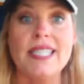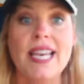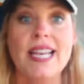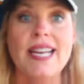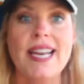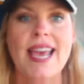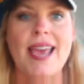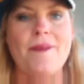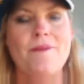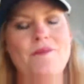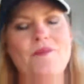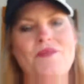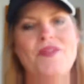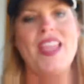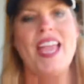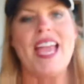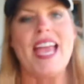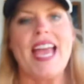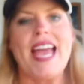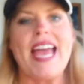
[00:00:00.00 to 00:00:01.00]
Sunday.
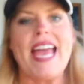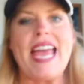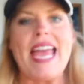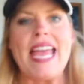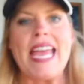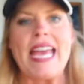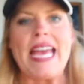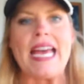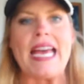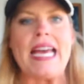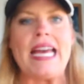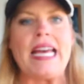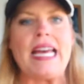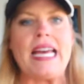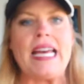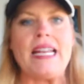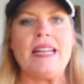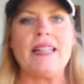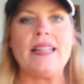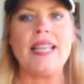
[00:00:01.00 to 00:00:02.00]

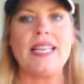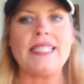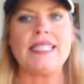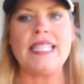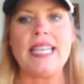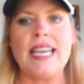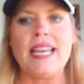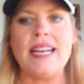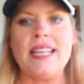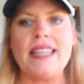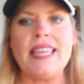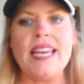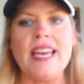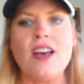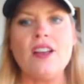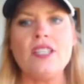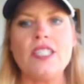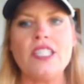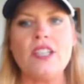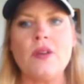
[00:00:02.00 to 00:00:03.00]
And let's see, anything
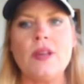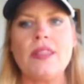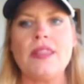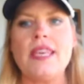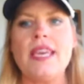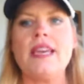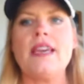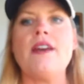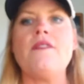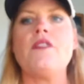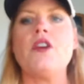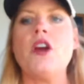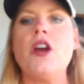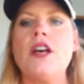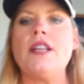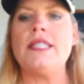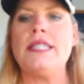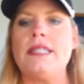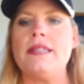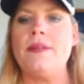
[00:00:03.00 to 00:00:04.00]
else you can think of,
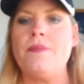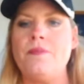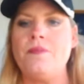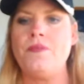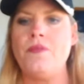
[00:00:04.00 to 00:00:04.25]
girls?